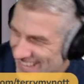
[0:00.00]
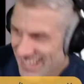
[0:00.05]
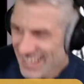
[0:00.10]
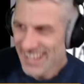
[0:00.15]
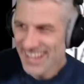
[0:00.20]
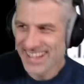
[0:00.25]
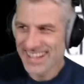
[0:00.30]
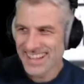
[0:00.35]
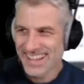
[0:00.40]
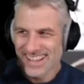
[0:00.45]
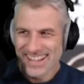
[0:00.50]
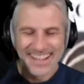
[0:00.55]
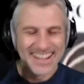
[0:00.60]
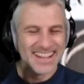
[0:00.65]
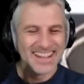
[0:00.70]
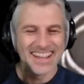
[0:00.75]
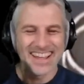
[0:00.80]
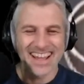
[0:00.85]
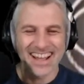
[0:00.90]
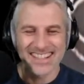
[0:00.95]

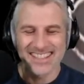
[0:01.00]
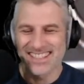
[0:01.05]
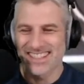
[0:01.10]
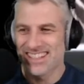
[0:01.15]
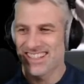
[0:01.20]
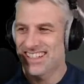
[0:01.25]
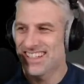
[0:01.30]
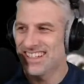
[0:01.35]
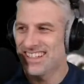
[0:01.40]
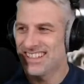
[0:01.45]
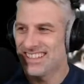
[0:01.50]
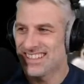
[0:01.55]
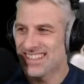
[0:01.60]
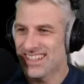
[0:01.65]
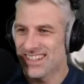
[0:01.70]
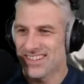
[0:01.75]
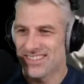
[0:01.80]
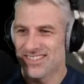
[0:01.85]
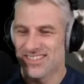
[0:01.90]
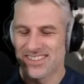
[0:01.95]
you catch a look at
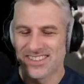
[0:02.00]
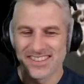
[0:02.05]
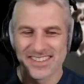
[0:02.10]
yourself.